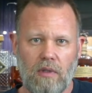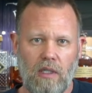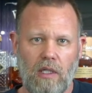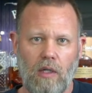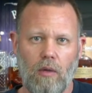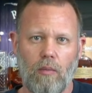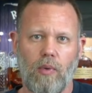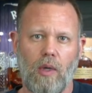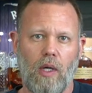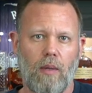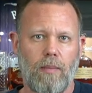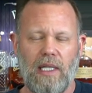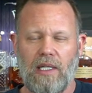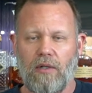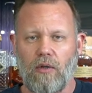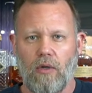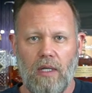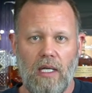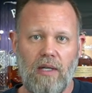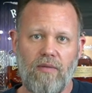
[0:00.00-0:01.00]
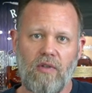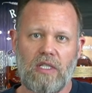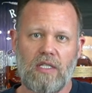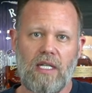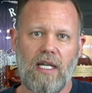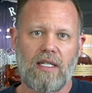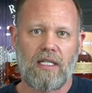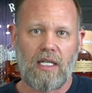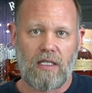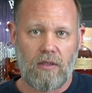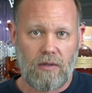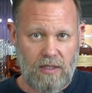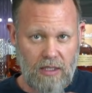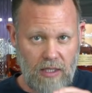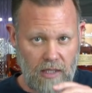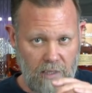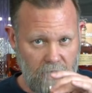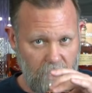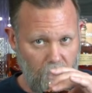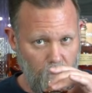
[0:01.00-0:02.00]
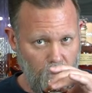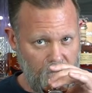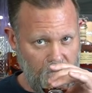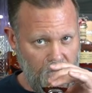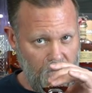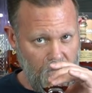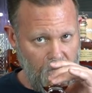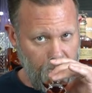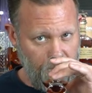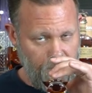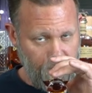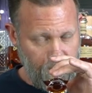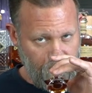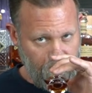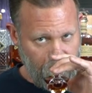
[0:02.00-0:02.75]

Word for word: you know bourbon or even Jack Daniel's Tennessee whiskey,